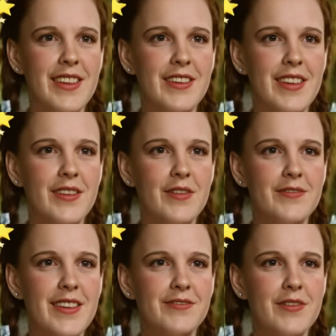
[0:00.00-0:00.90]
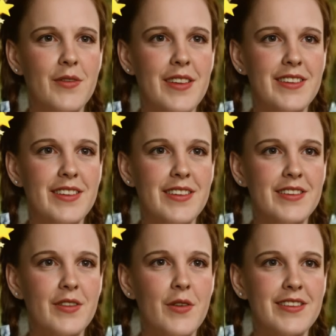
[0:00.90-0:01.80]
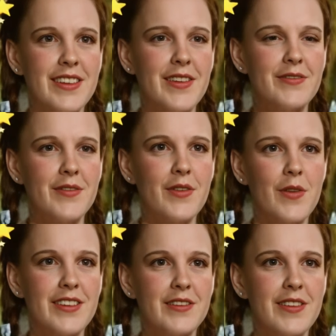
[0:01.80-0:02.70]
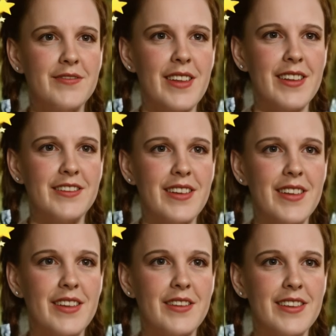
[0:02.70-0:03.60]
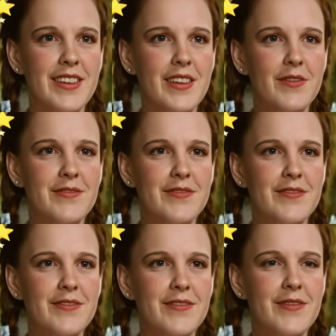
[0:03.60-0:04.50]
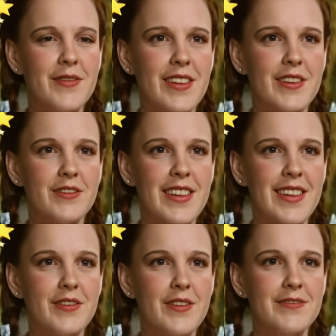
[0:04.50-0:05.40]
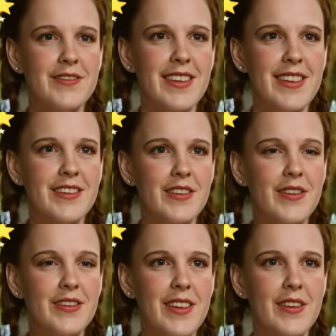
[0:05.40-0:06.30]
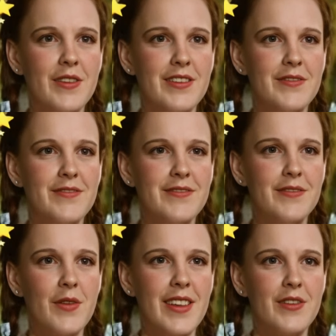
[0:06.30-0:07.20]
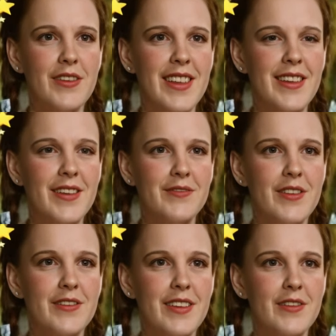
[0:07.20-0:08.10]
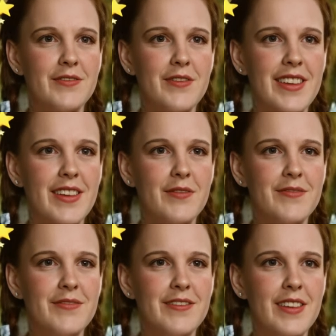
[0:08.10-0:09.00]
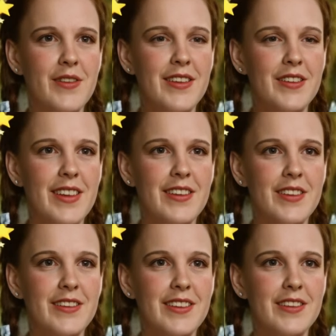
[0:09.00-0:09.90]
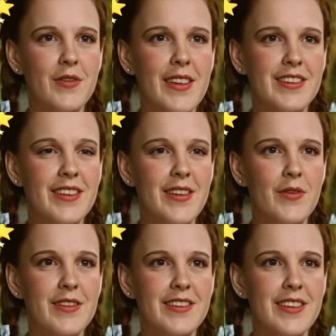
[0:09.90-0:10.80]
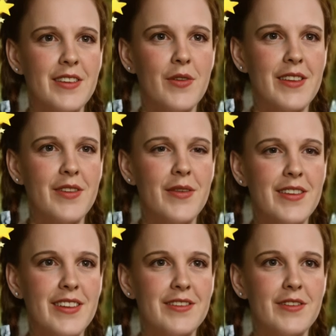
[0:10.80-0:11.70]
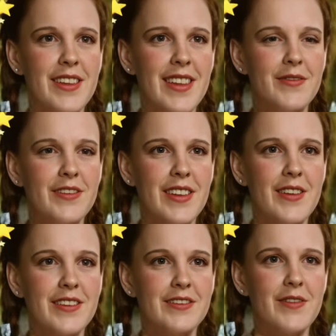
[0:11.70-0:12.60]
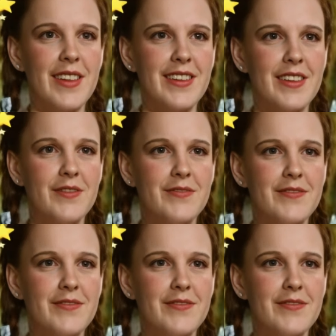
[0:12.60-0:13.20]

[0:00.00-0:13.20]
Hello, everyone this is Dorothy from The Wizard of Oz talking to you. Are you tired of financial struggles? Well, I have good news for you. You can change your situation with the new unlimited $300 flyer.